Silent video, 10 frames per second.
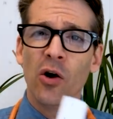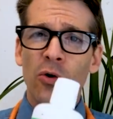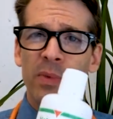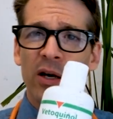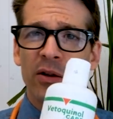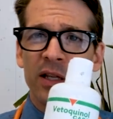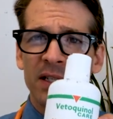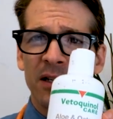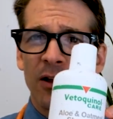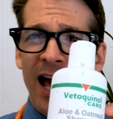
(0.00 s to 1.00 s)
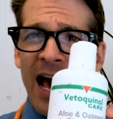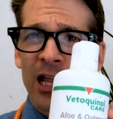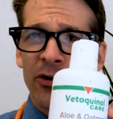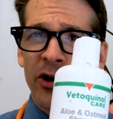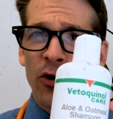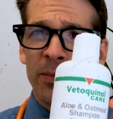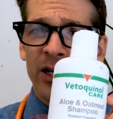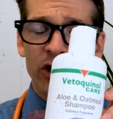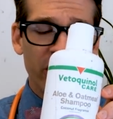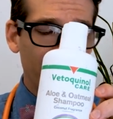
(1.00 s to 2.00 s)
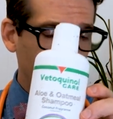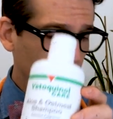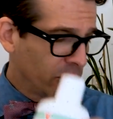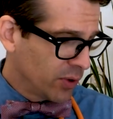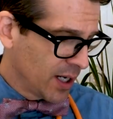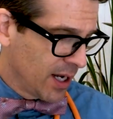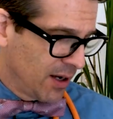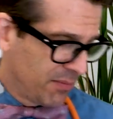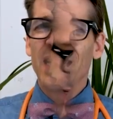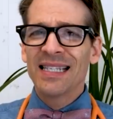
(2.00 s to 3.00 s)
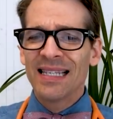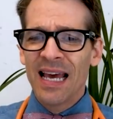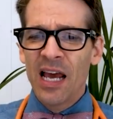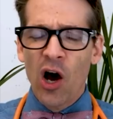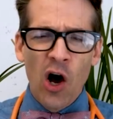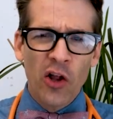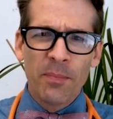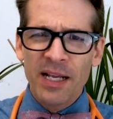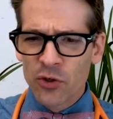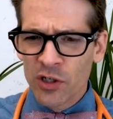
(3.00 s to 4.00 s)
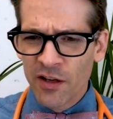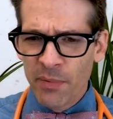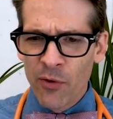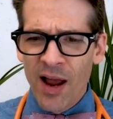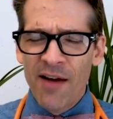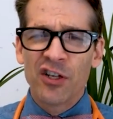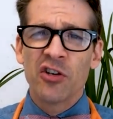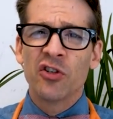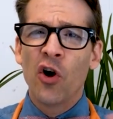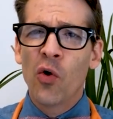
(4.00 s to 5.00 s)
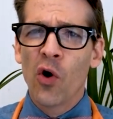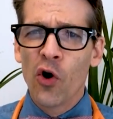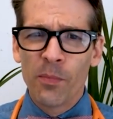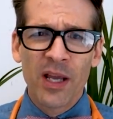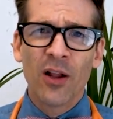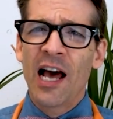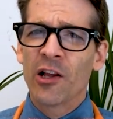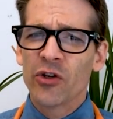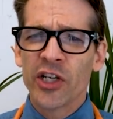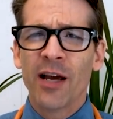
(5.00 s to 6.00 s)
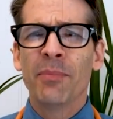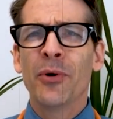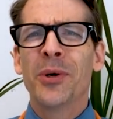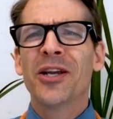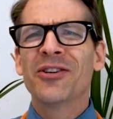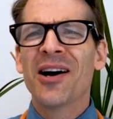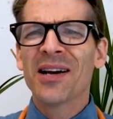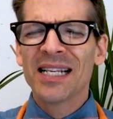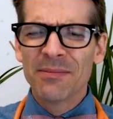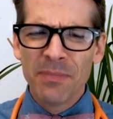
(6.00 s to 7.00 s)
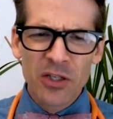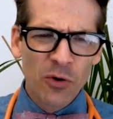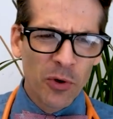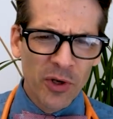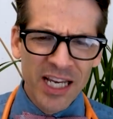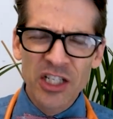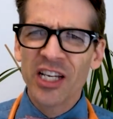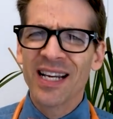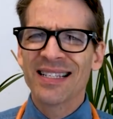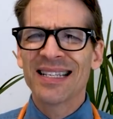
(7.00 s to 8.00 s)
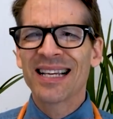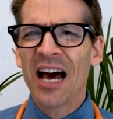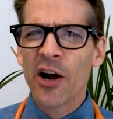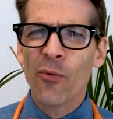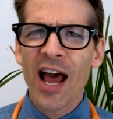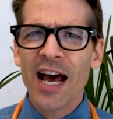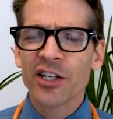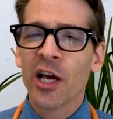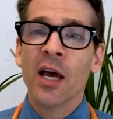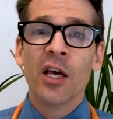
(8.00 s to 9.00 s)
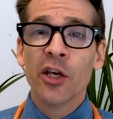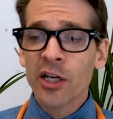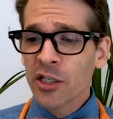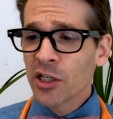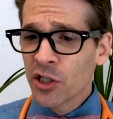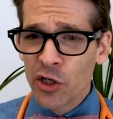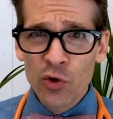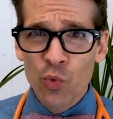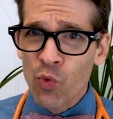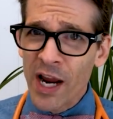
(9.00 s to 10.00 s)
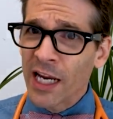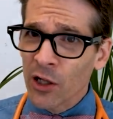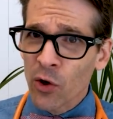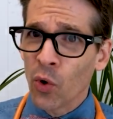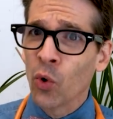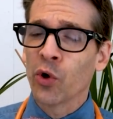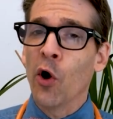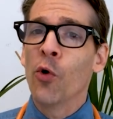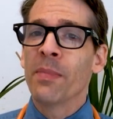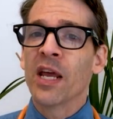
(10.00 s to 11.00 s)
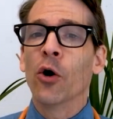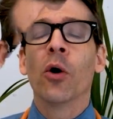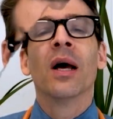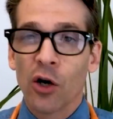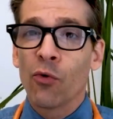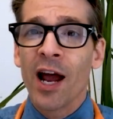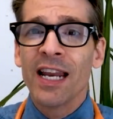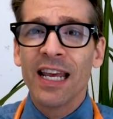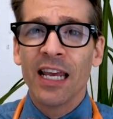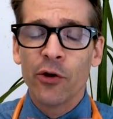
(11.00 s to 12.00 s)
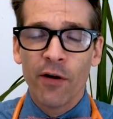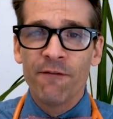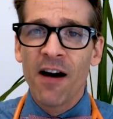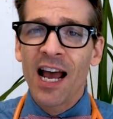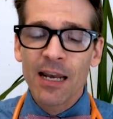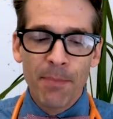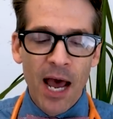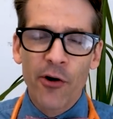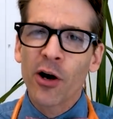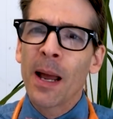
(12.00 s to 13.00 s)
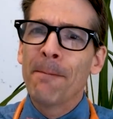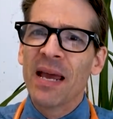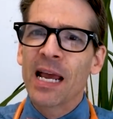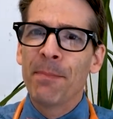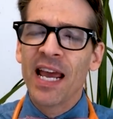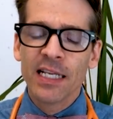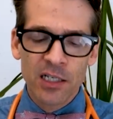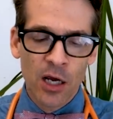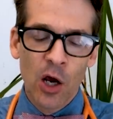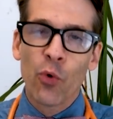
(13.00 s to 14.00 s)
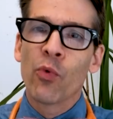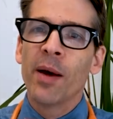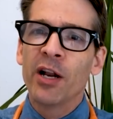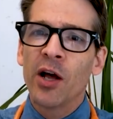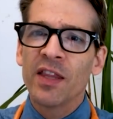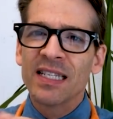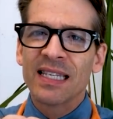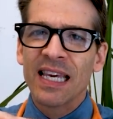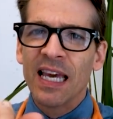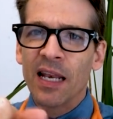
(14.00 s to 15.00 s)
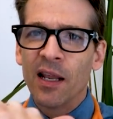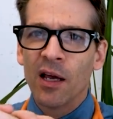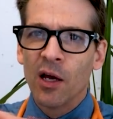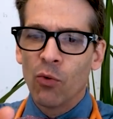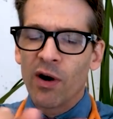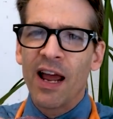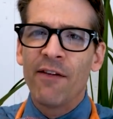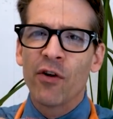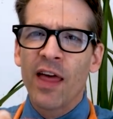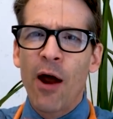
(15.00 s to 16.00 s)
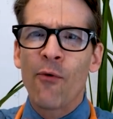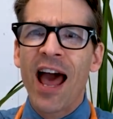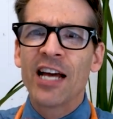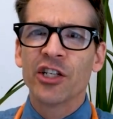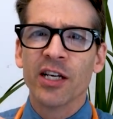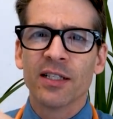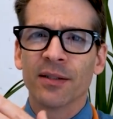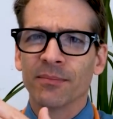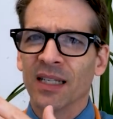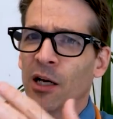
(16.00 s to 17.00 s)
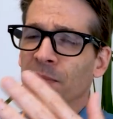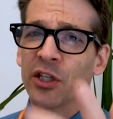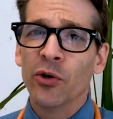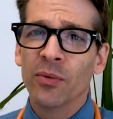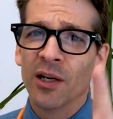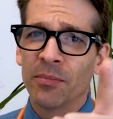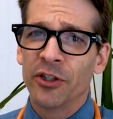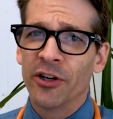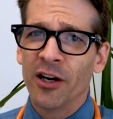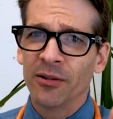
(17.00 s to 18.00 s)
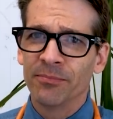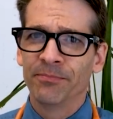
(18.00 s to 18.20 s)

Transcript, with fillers: oatmeal. This is a little aloe and oatmeal shampoo, but let's say all the pet stores have been ravaged. There's no oatmeal aloe shampoo and your dog is miserable itchy because it's got a rash. You can just use regular old oatmeal, grind it into a fine powder, make a paste, Rub it on the skin wherever that rash is. Helps you, helps your dog.